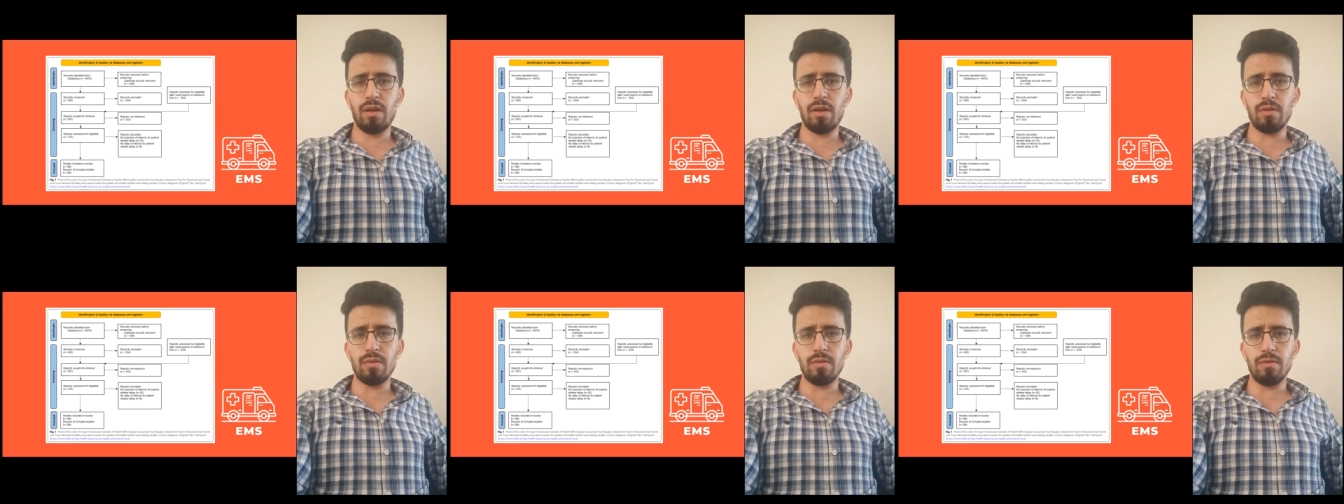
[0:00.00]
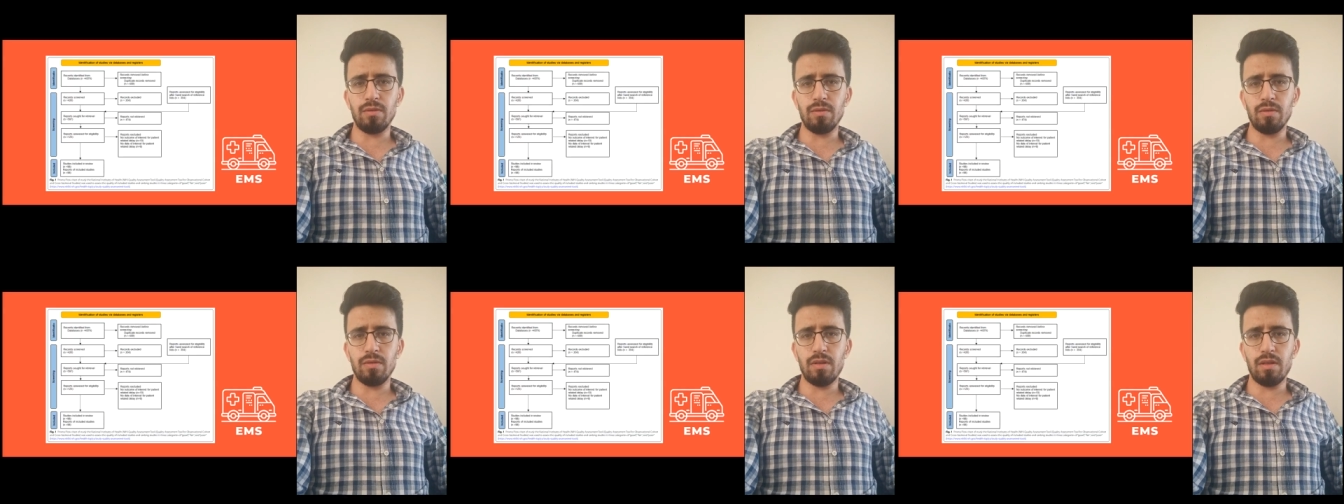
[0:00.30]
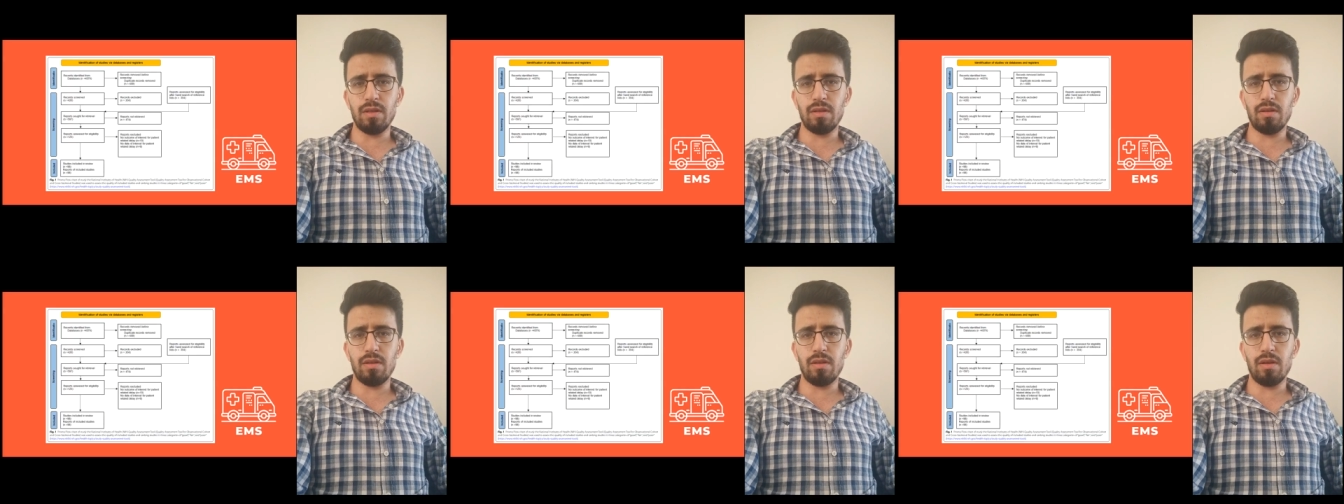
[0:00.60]
we
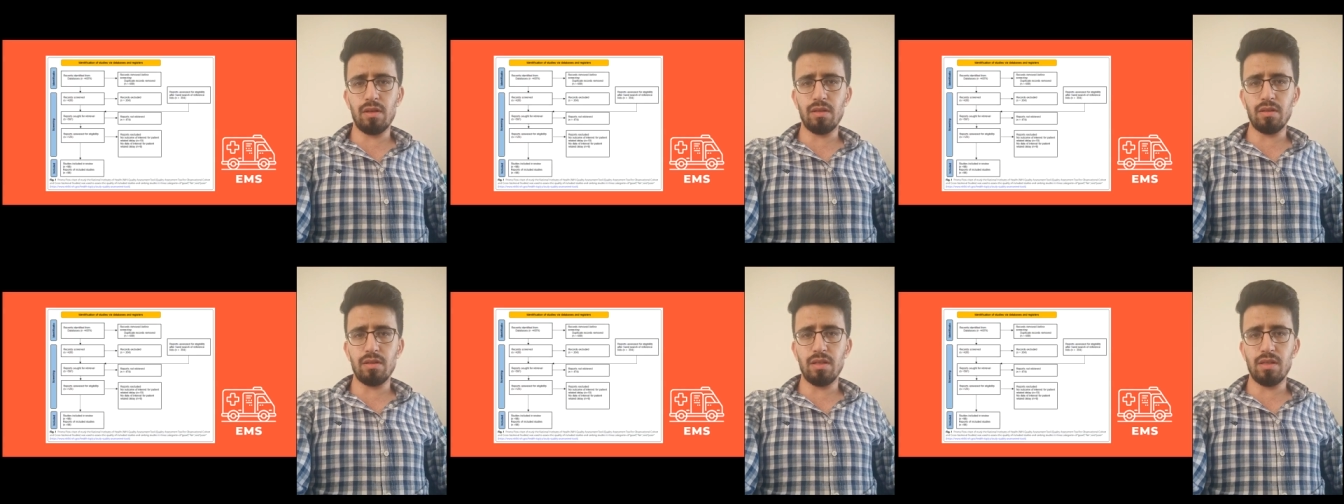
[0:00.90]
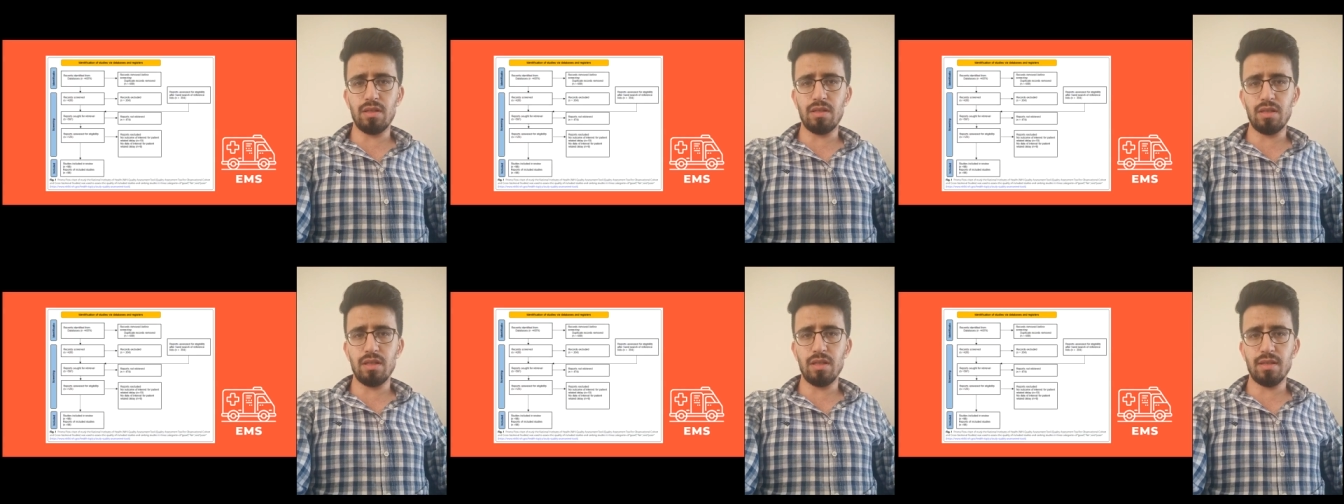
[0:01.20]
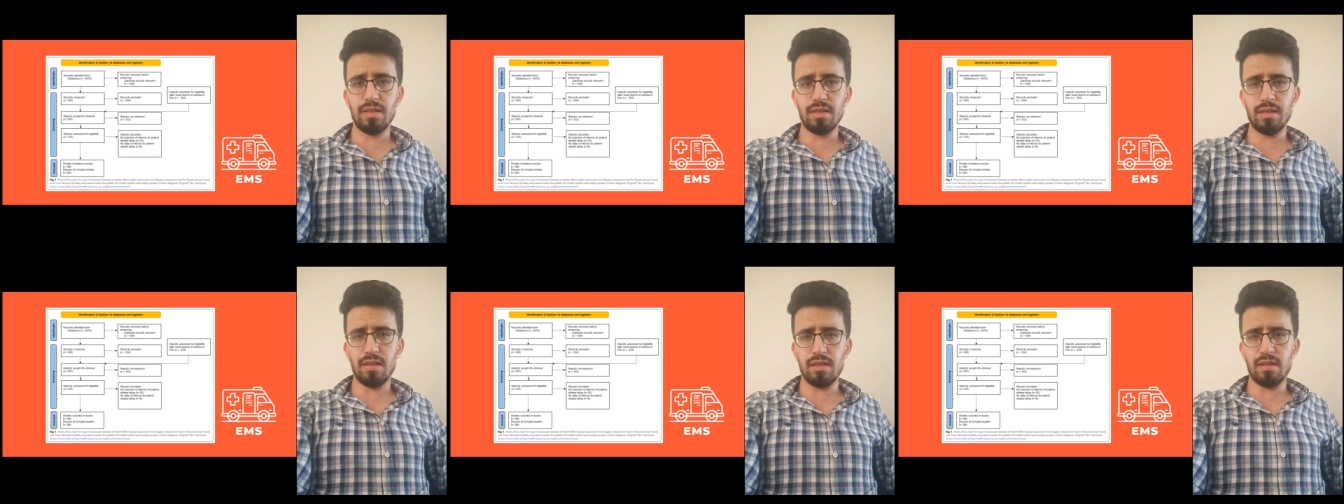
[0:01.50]
included
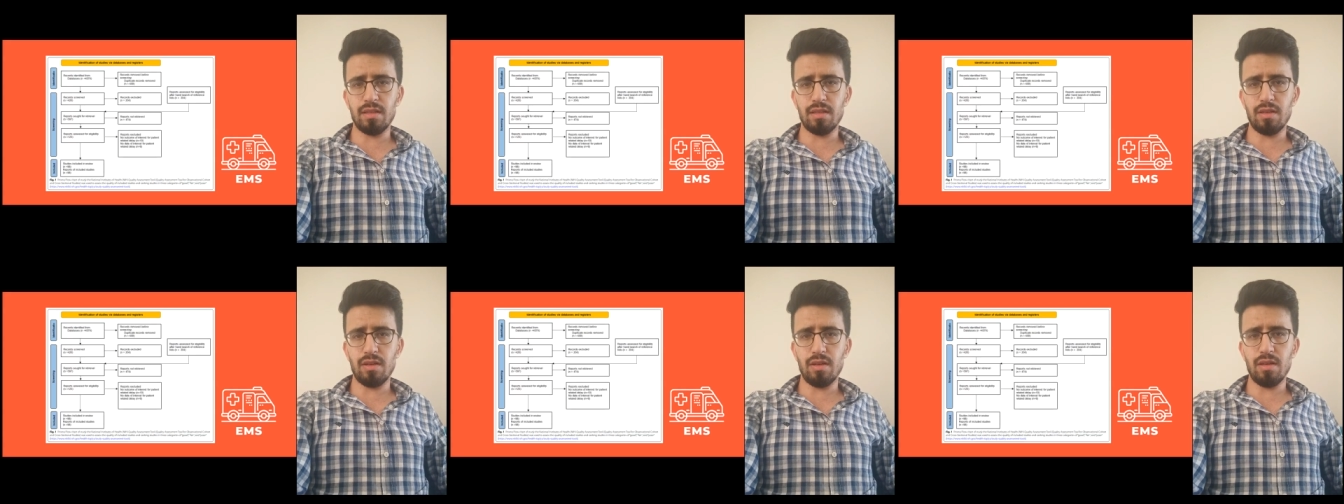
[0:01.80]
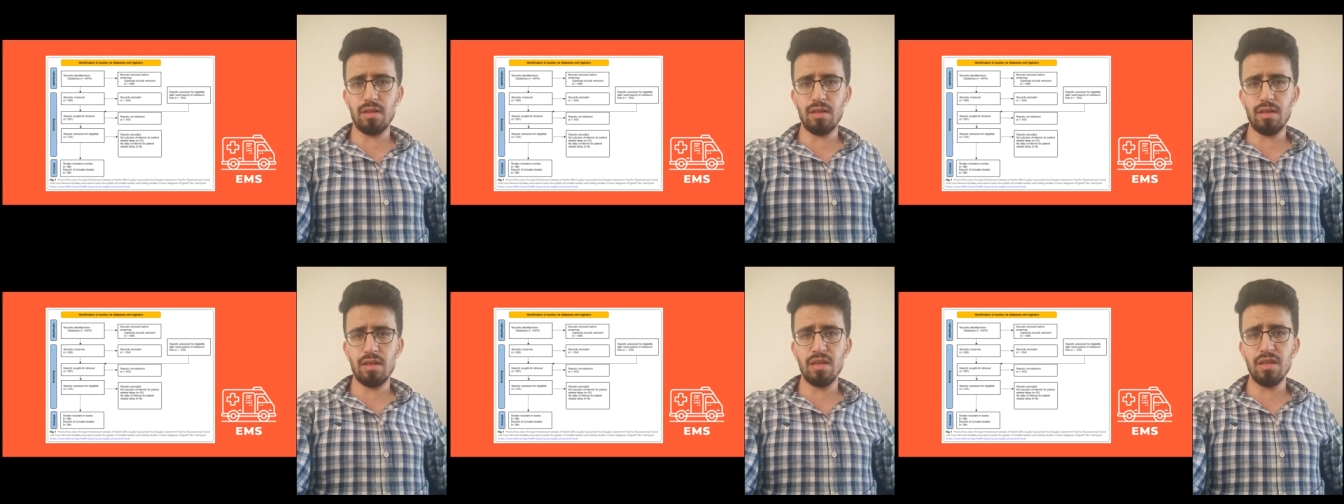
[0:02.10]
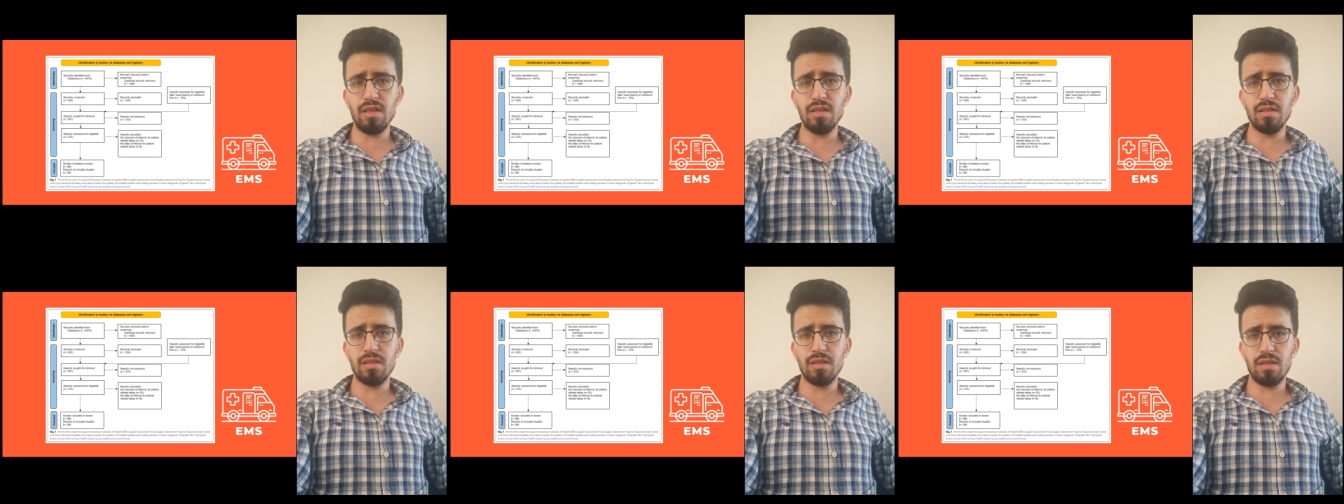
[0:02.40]
96
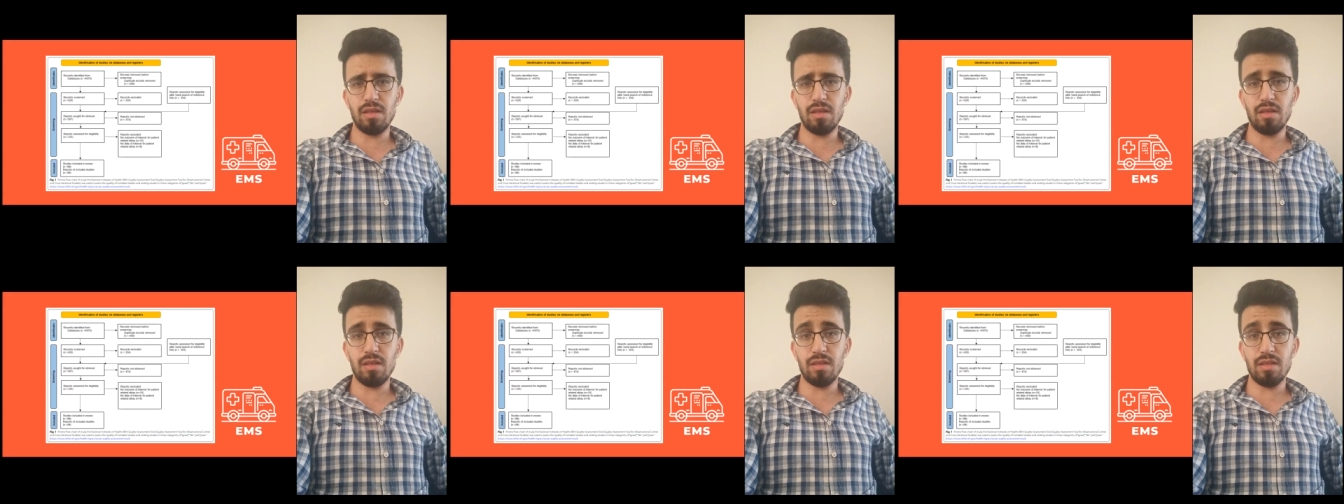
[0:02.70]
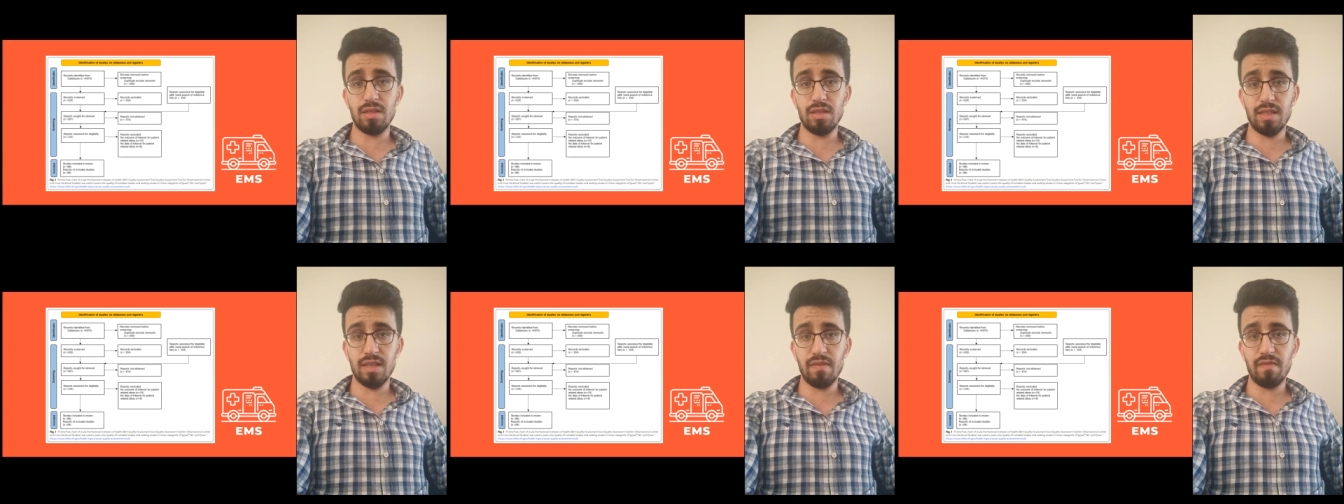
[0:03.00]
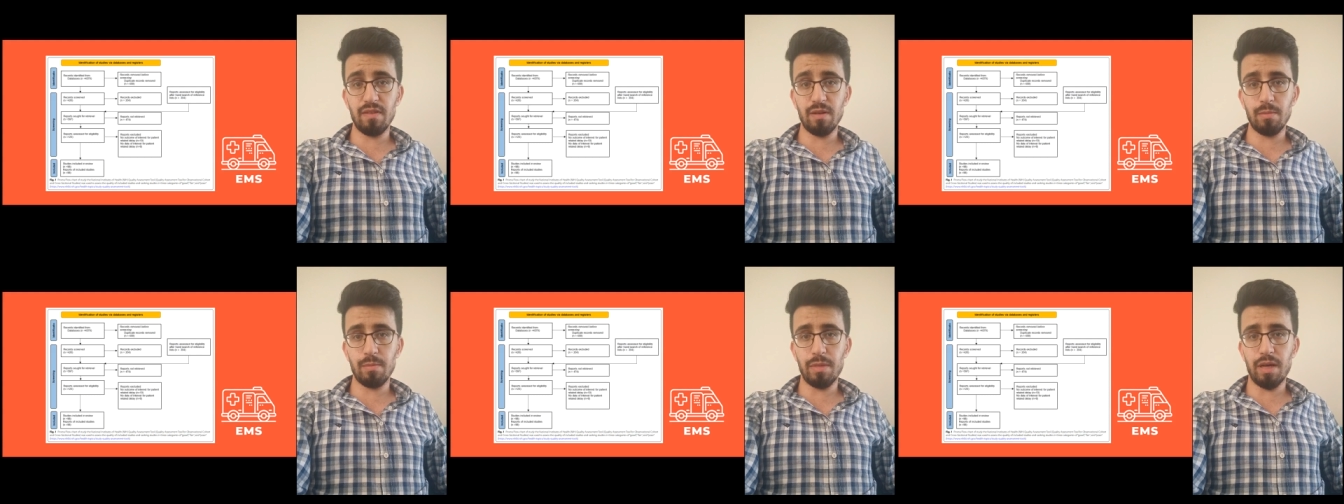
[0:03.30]
studies in
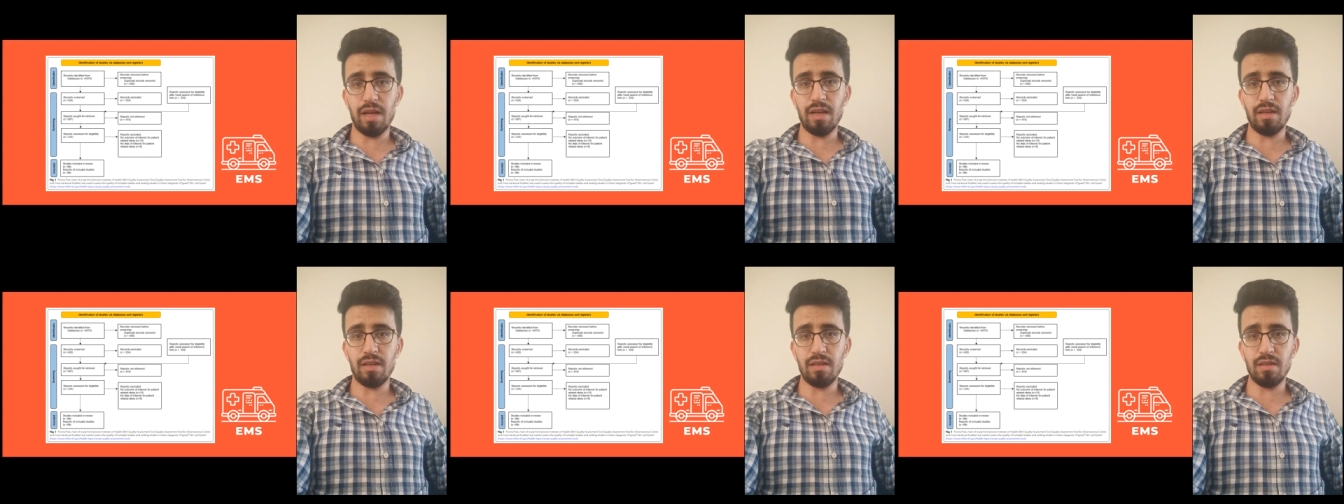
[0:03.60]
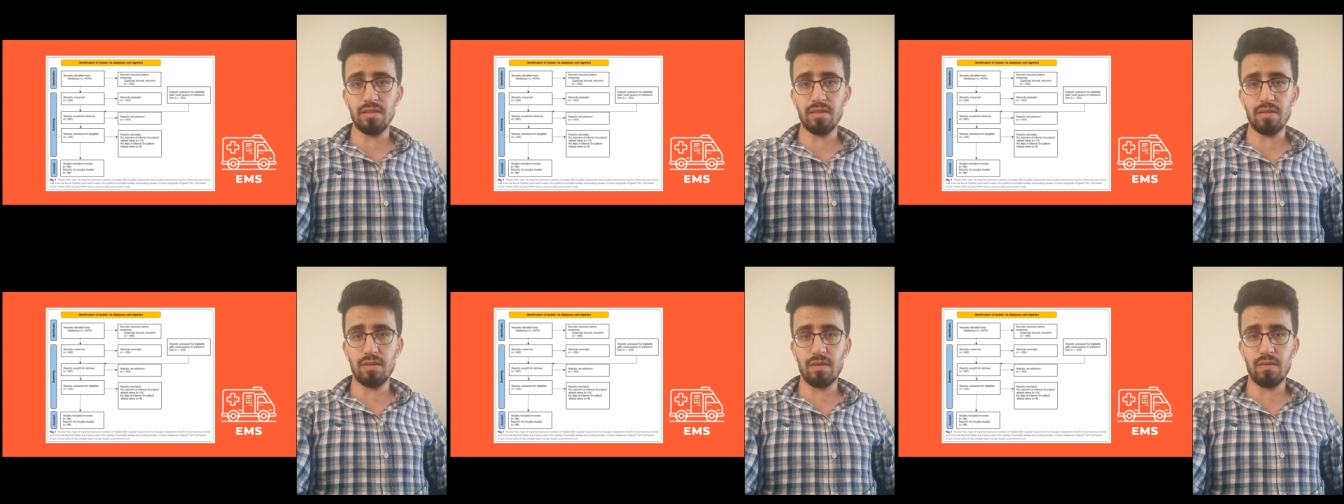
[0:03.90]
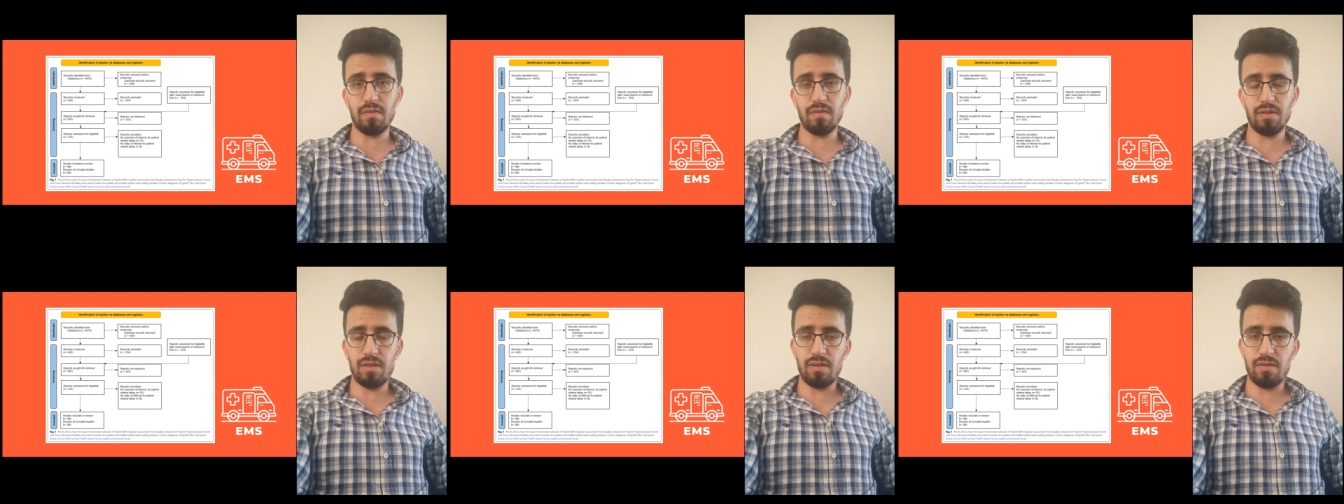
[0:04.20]
7 panels of